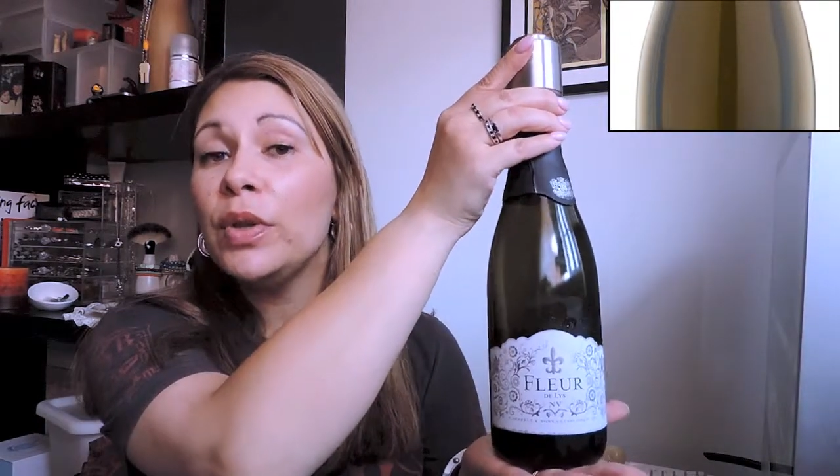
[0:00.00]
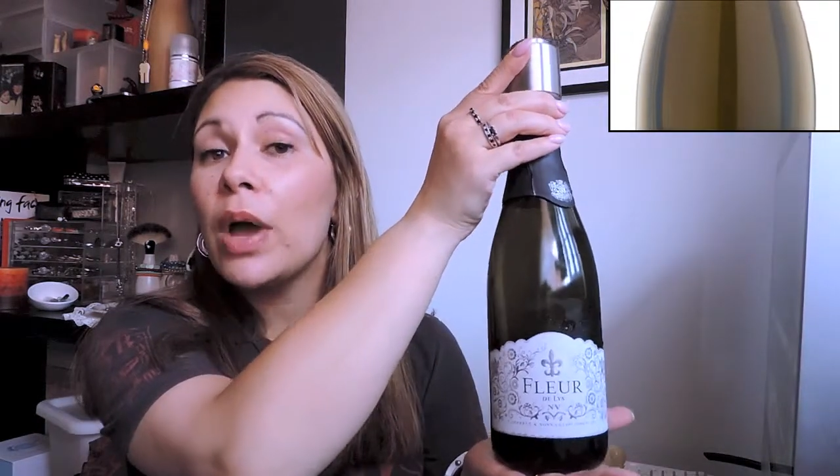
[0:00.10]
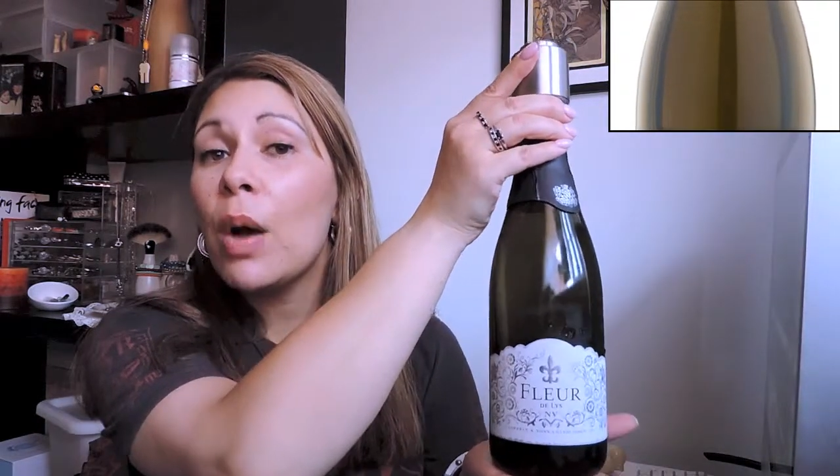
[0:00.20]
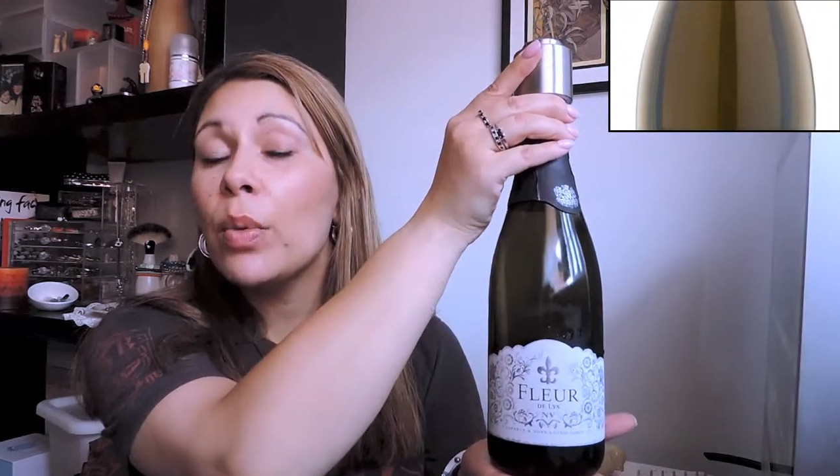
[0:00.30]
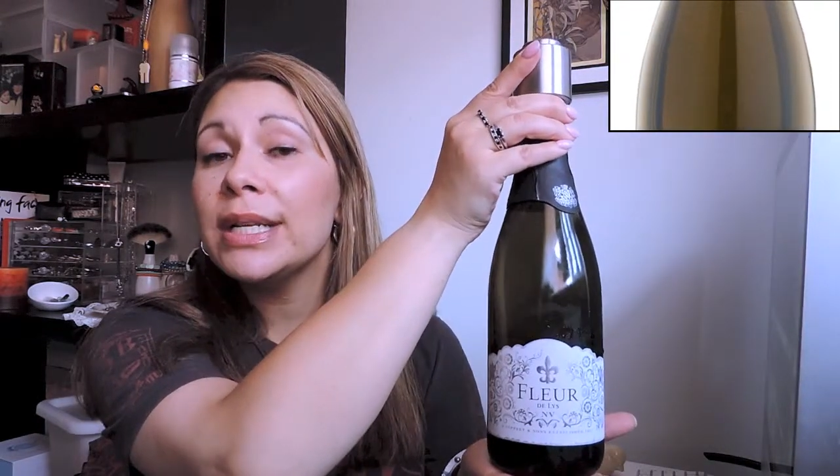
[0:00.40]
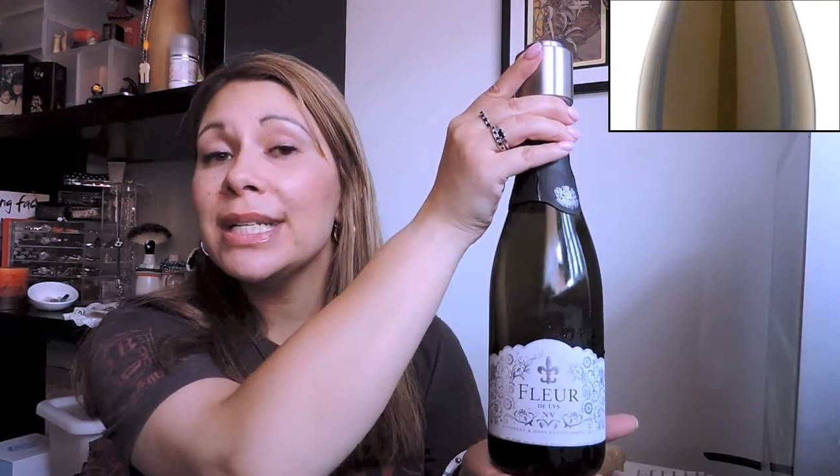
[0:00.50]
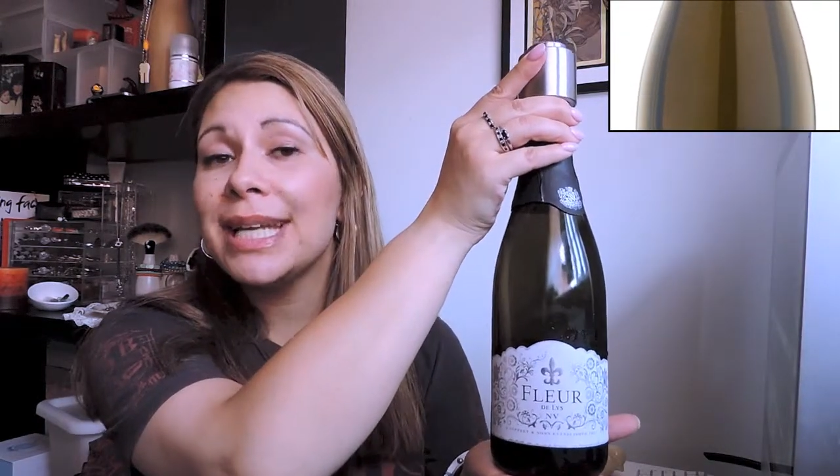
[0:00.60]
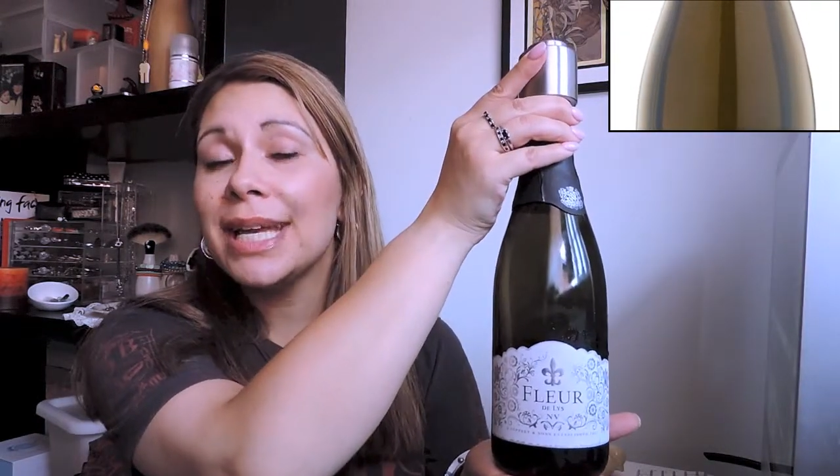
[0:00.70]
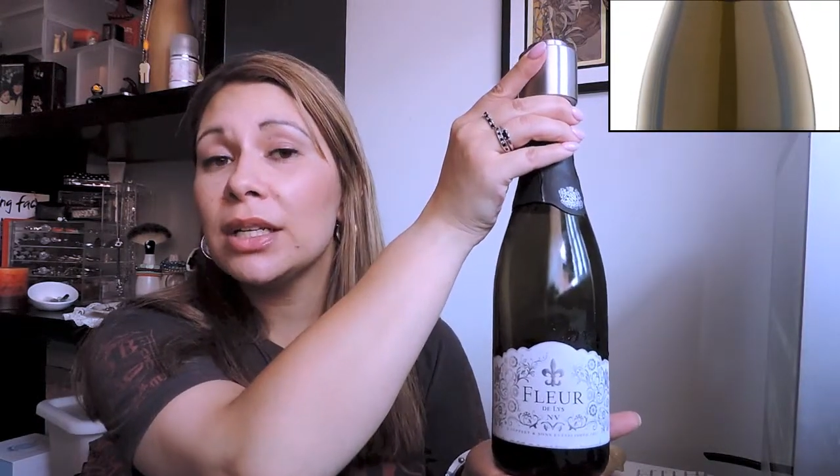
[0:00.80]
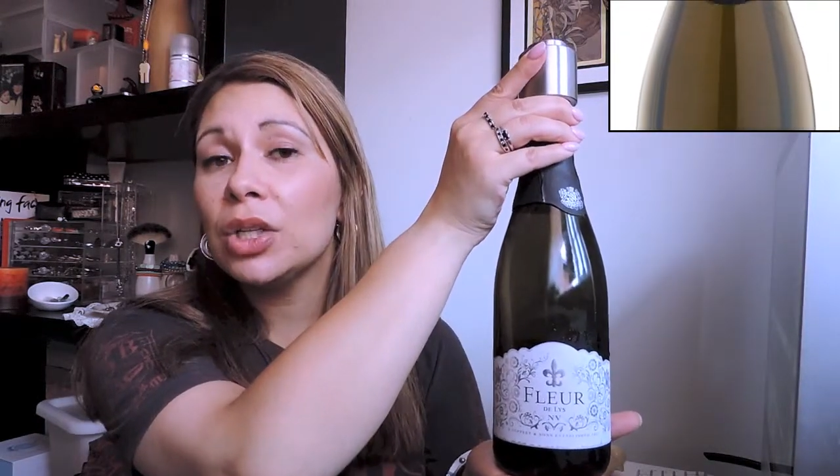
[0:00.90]
you are wanting to
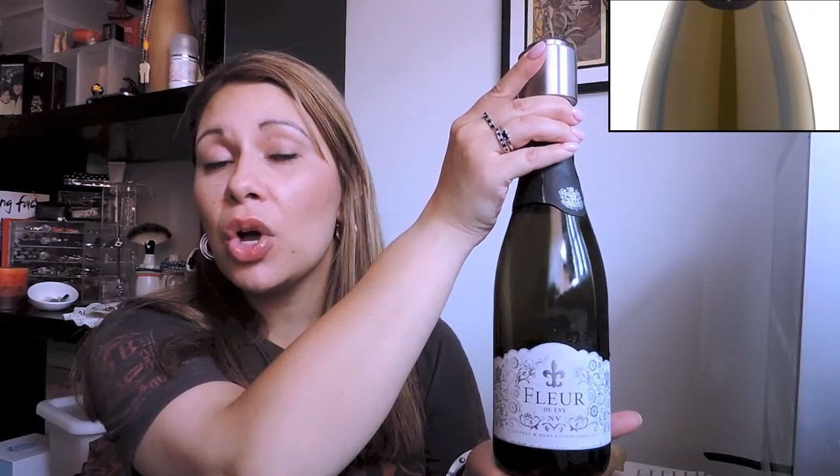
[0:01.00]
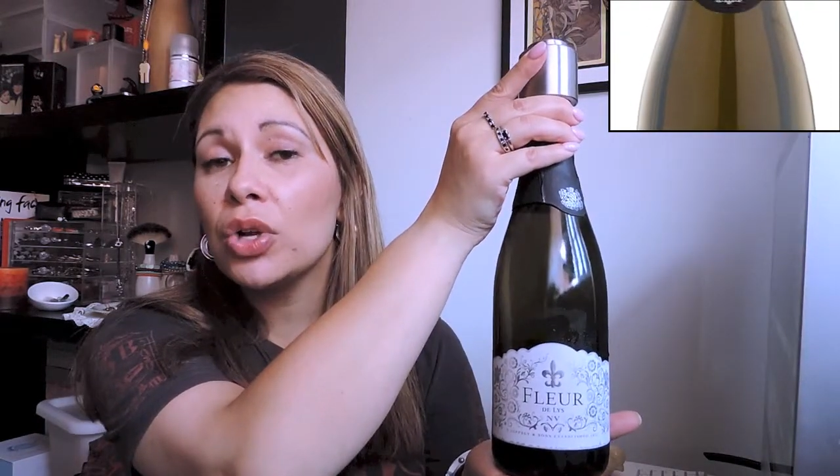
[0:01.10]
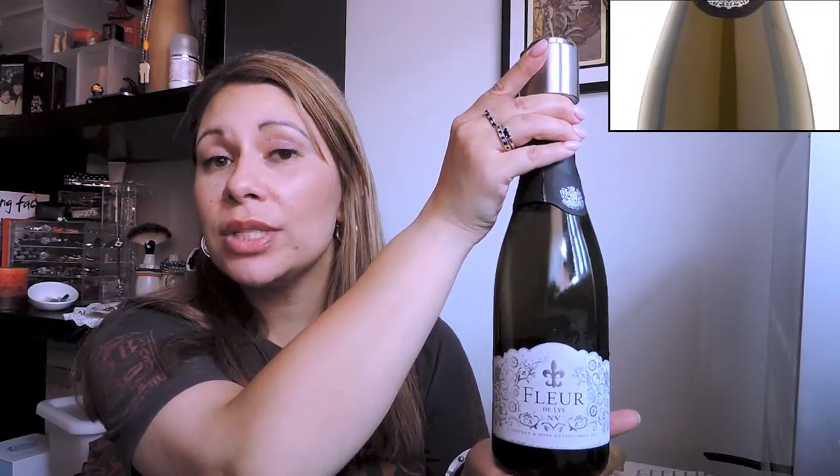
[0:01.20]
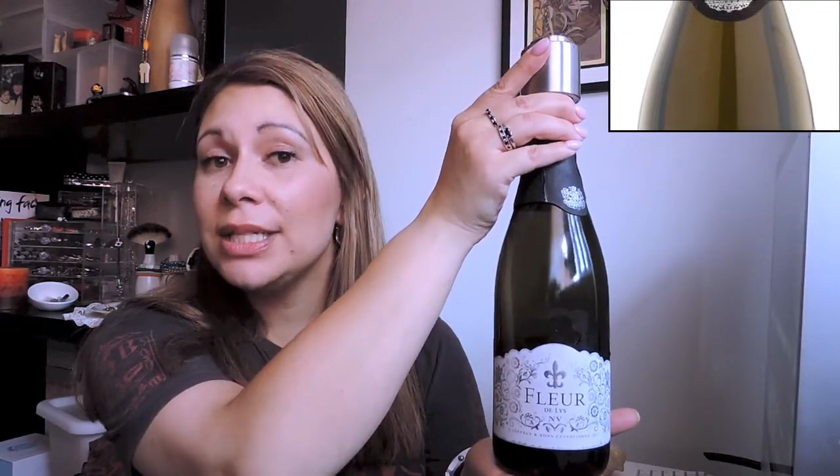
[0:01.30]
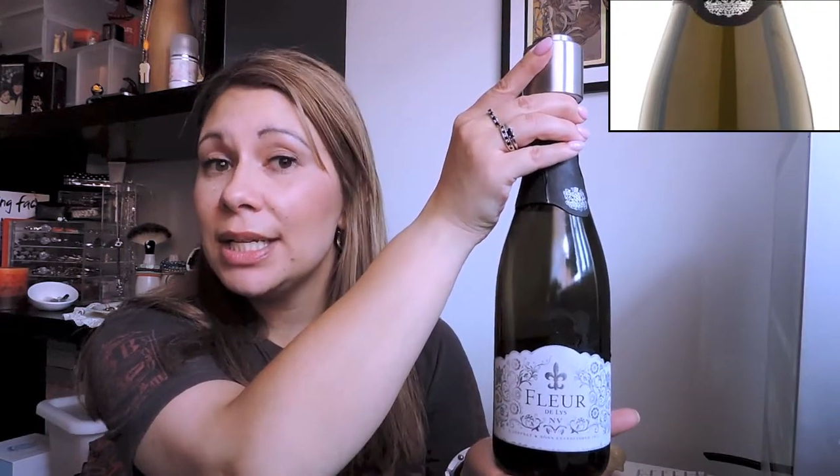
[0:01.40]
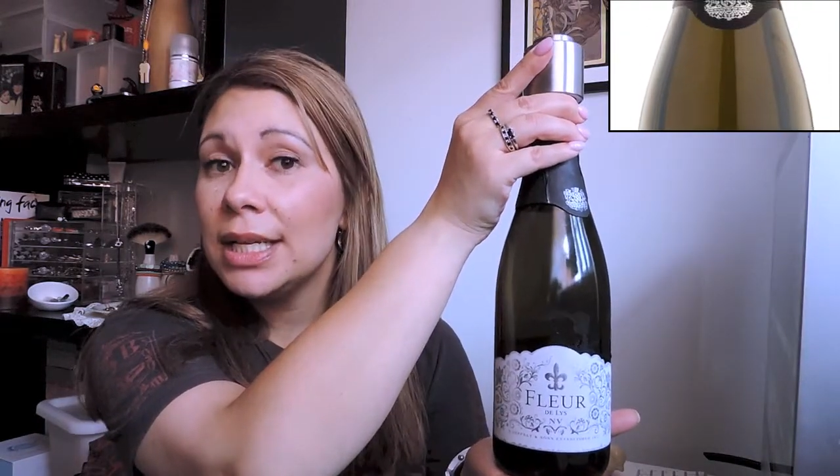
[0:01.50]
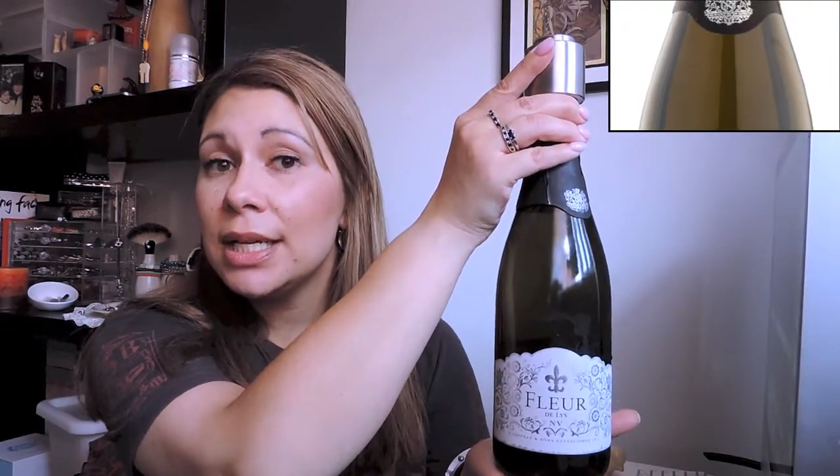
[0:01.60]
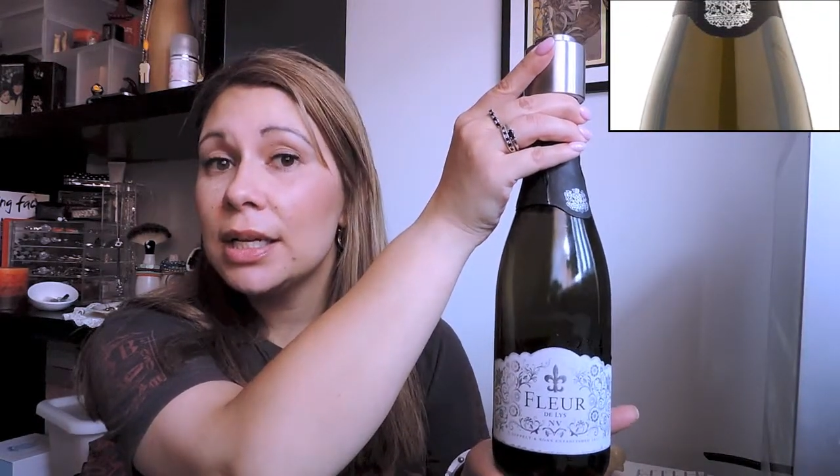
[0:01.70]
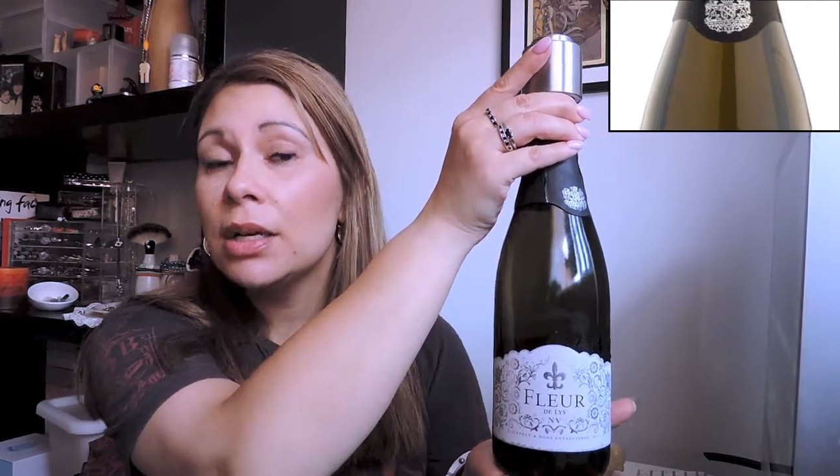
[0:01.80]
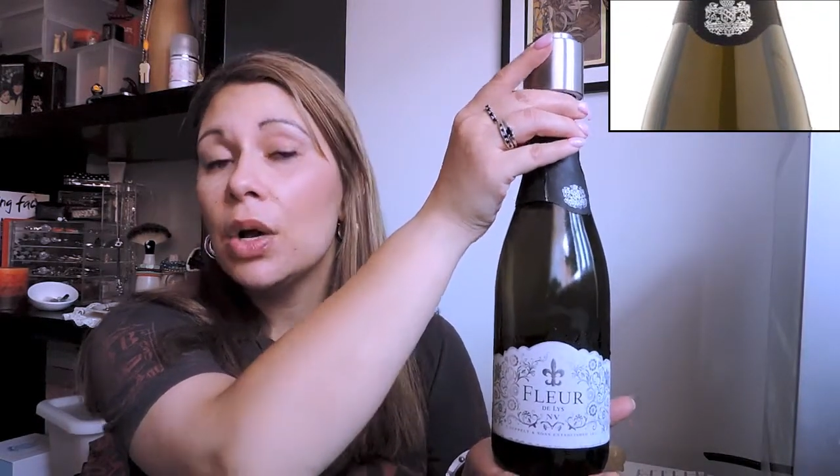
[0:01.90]
take it along to
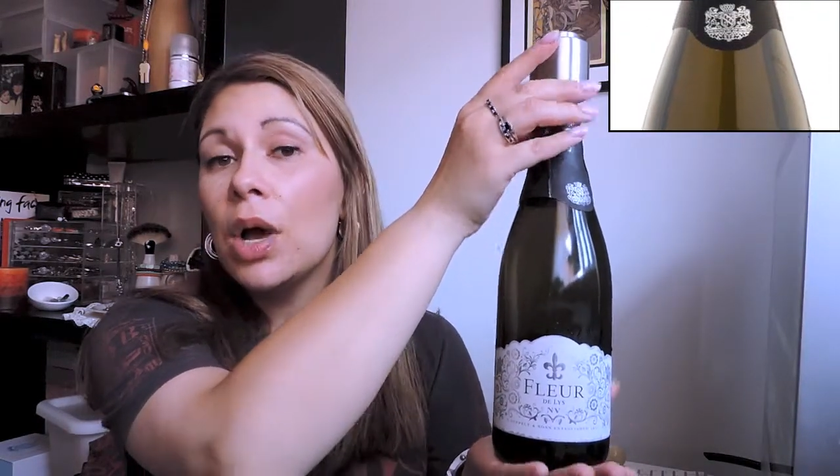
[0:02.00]
dinner